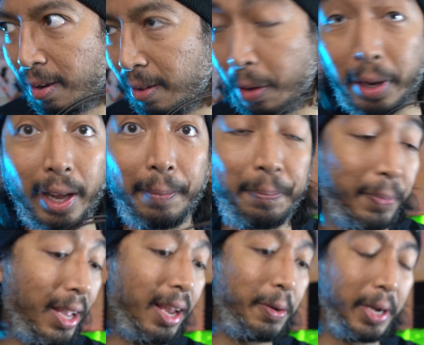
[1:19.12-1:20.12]
Okay,
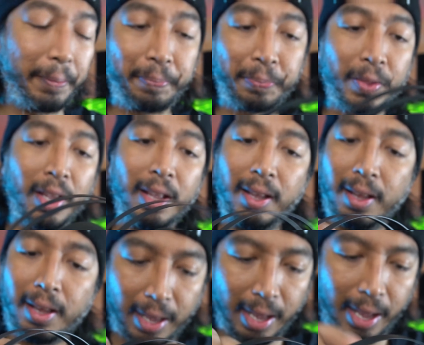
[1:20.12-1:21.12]
anyway.
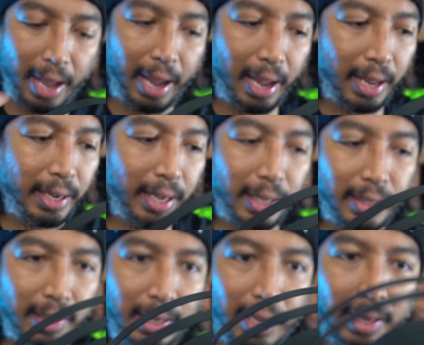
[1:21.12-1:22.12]
And it
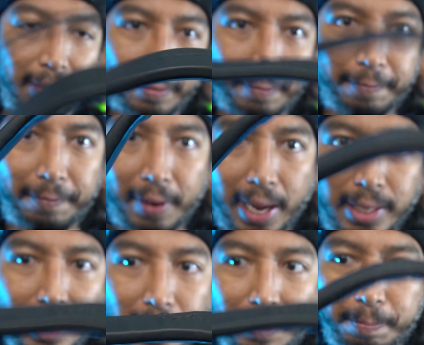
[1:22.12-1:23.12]

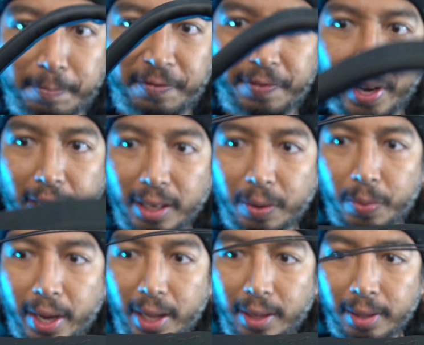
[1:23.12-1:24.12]
flexes fairly
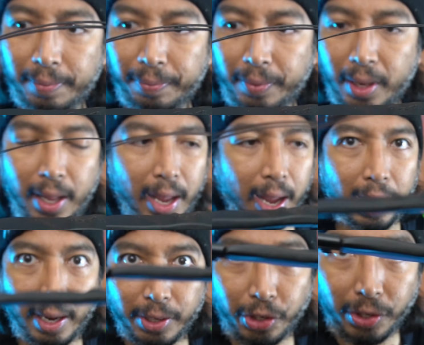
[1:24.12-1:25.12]
well. And
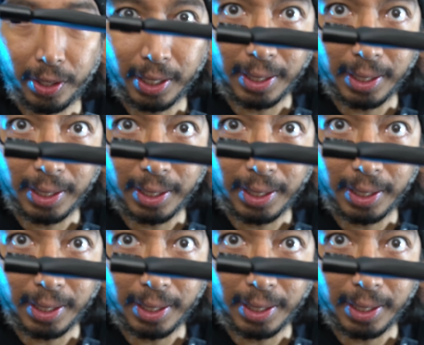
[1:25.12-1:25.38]
as you can